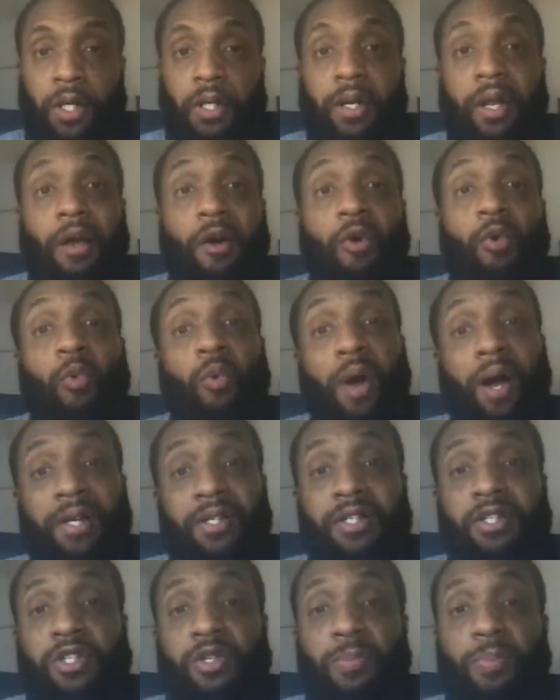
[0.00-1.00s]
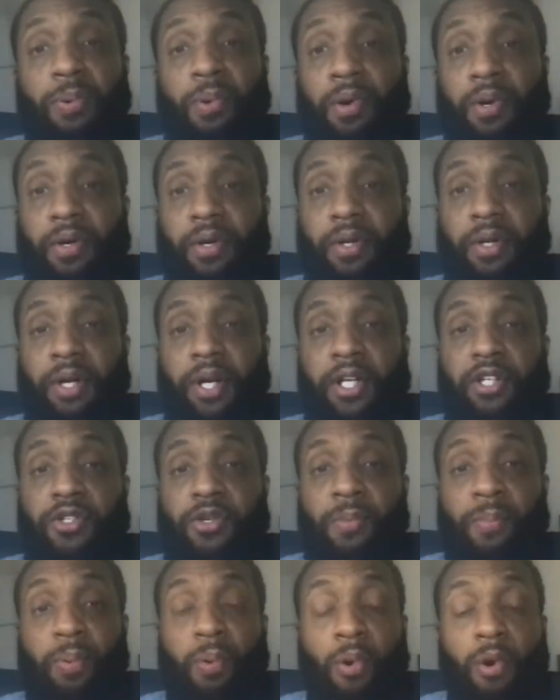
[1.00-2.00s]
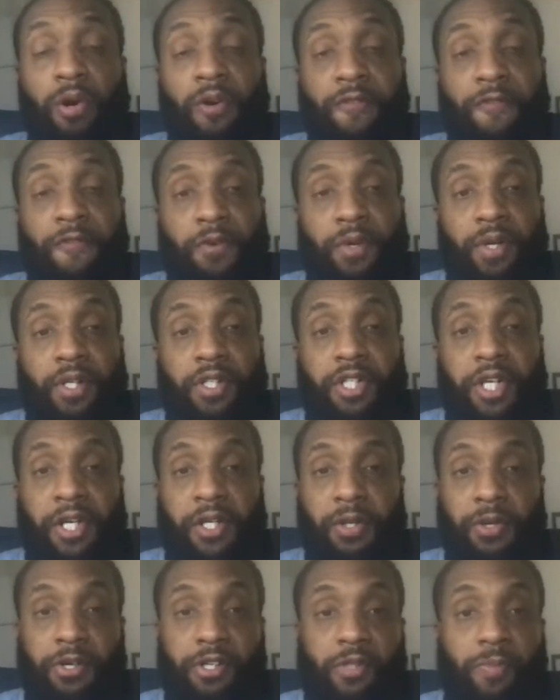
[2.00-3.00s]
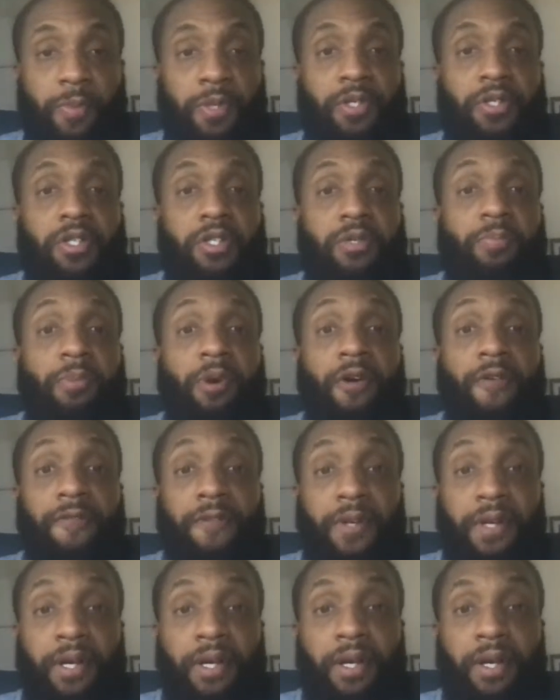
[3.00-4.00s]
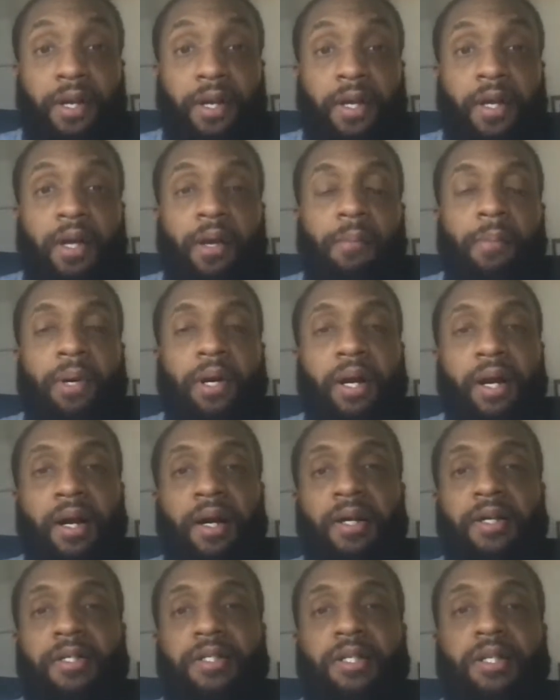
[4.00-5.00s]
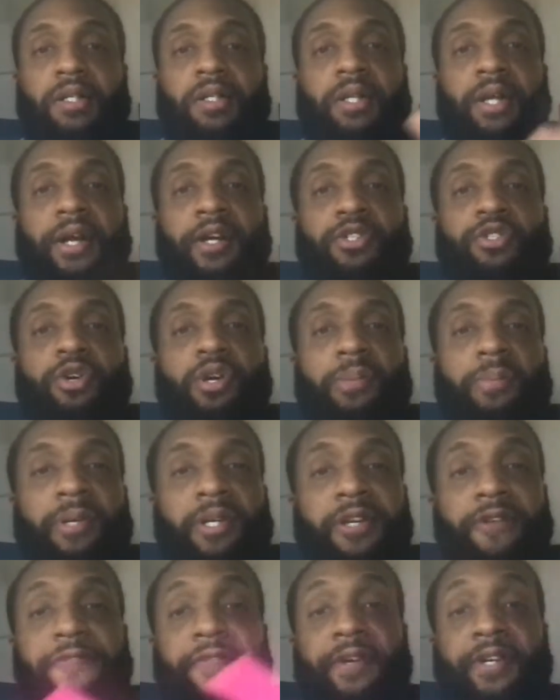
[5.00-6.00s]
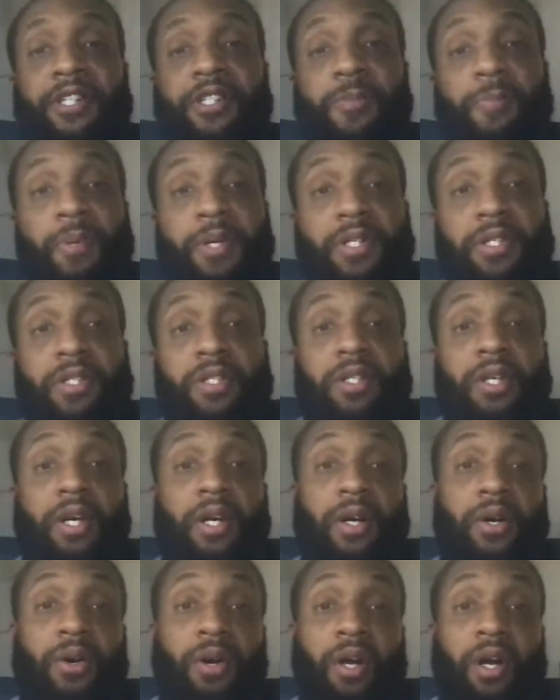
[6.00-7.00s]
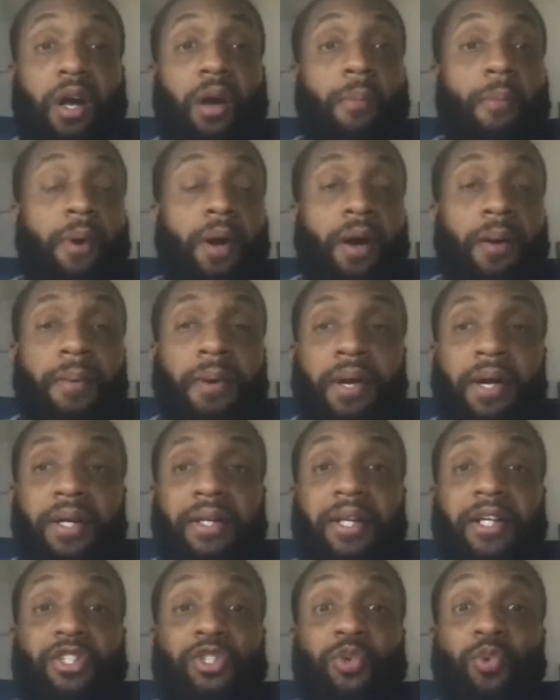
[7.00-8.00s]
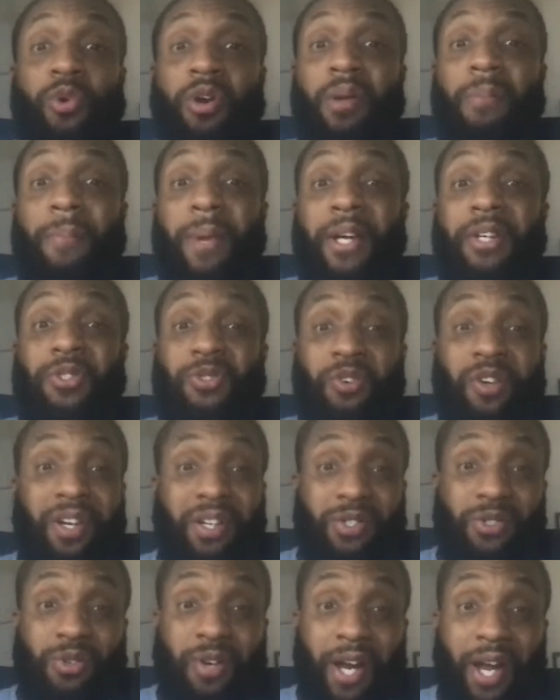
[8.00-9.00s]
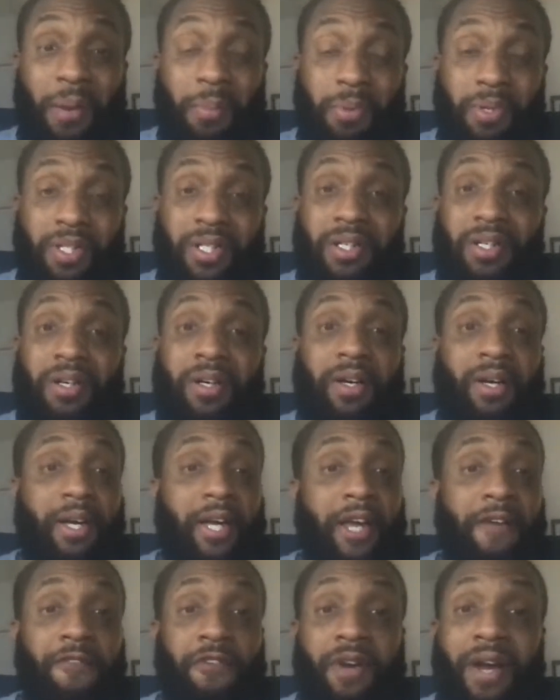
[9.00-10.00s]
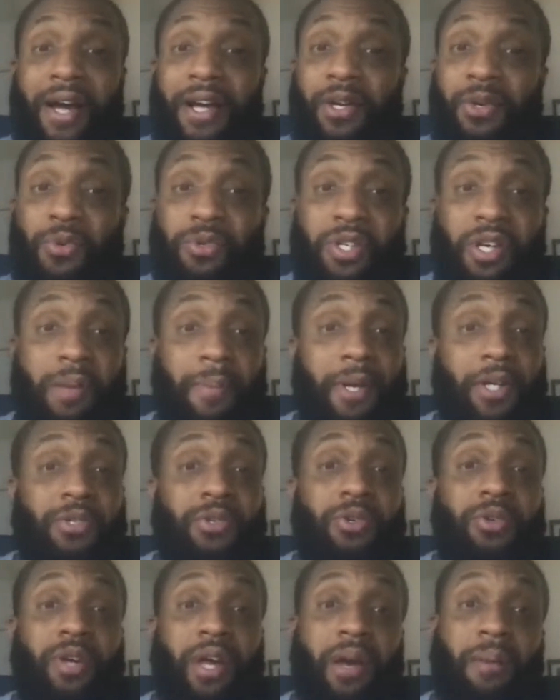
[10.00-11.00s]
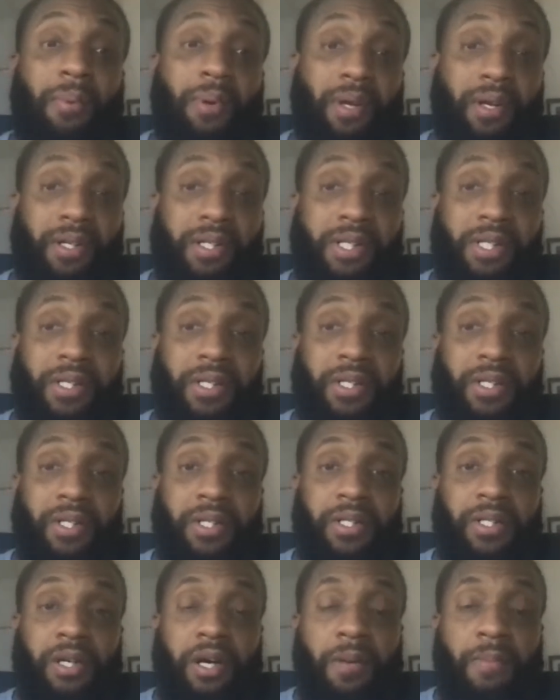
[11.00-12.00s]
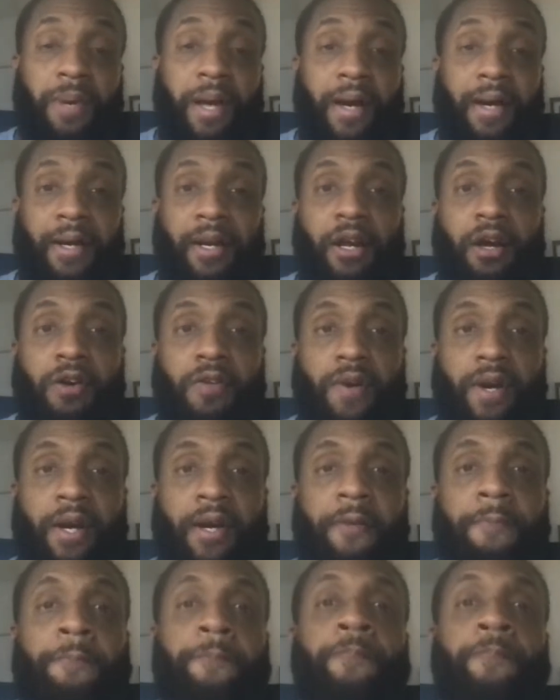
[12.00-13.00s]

Now, why is this important? It's important for you to check your expenses monthly because there's gonna be different expenses that are gonna come up that you wanna make sure that you're able to if you're not using it, make sure you're able to knock it out, right?